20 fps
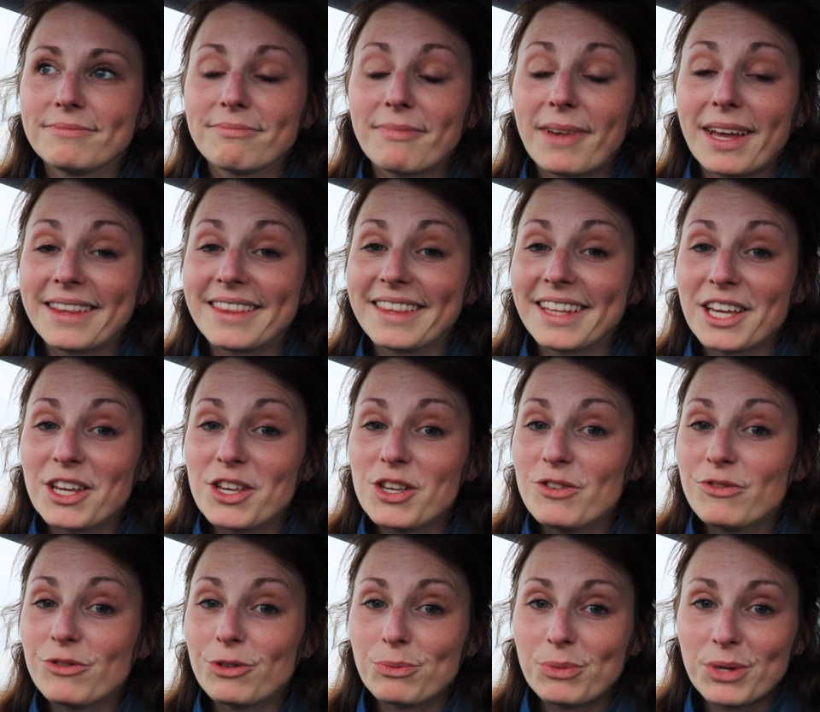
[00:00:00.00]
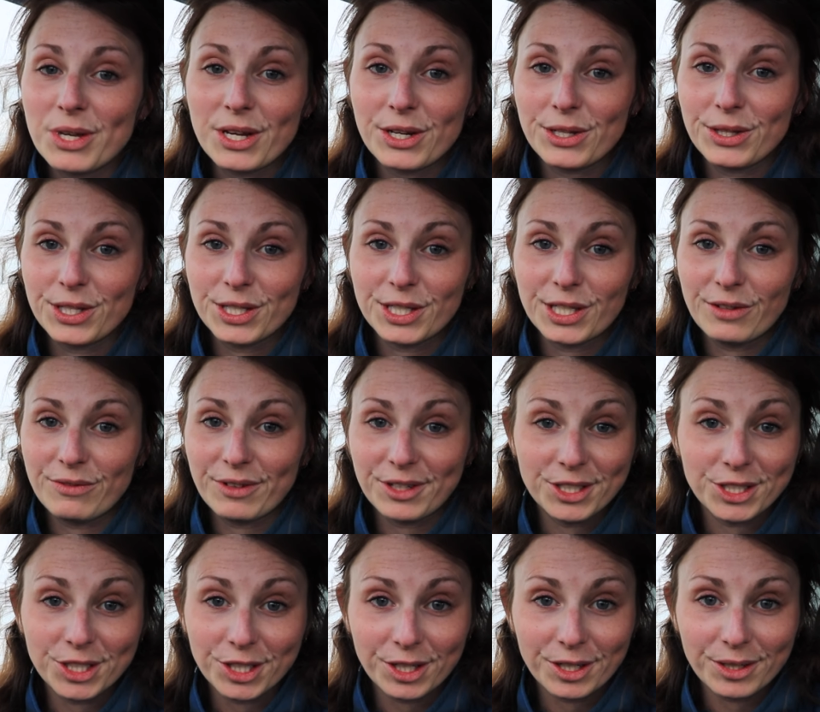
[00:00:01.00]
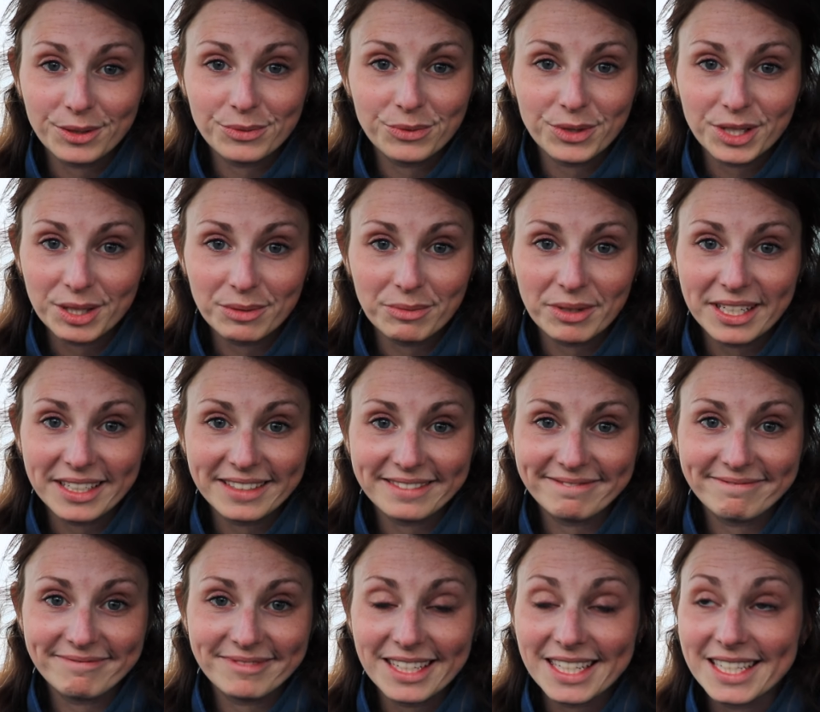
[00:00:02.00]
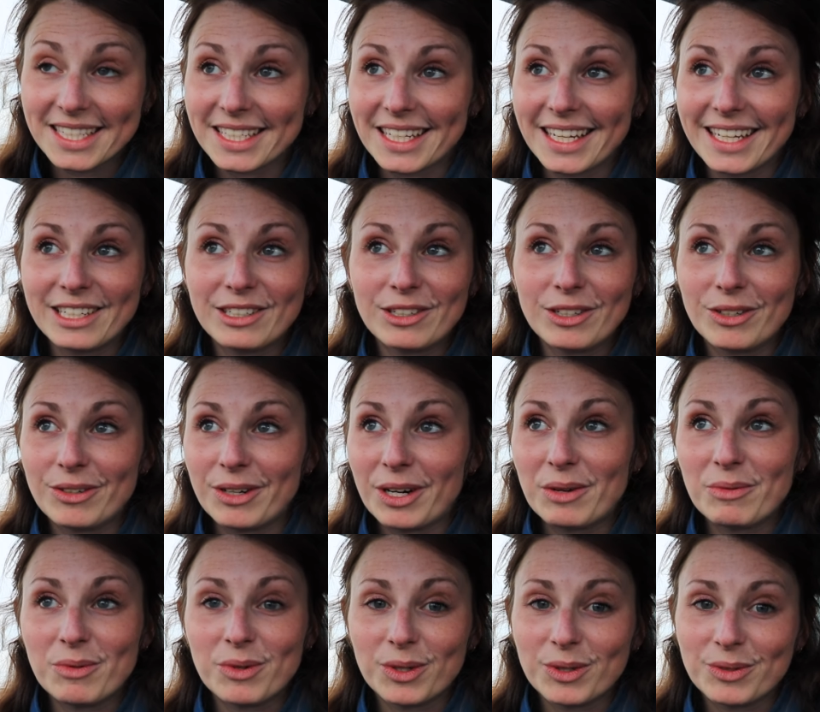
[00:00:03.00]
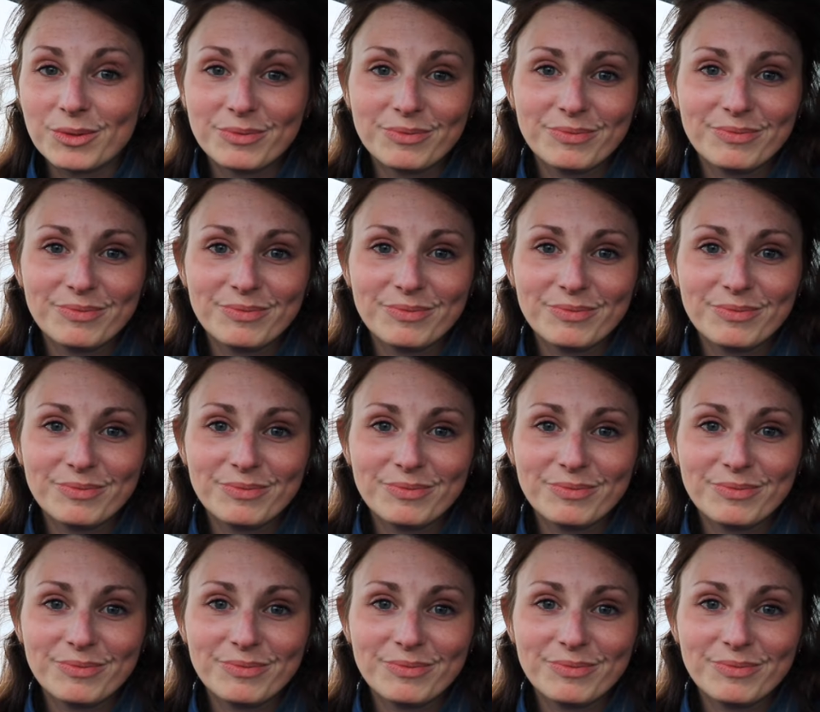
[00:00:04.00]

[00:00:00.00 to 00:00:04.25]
And thank you for being on this adventure with me. It's incredible.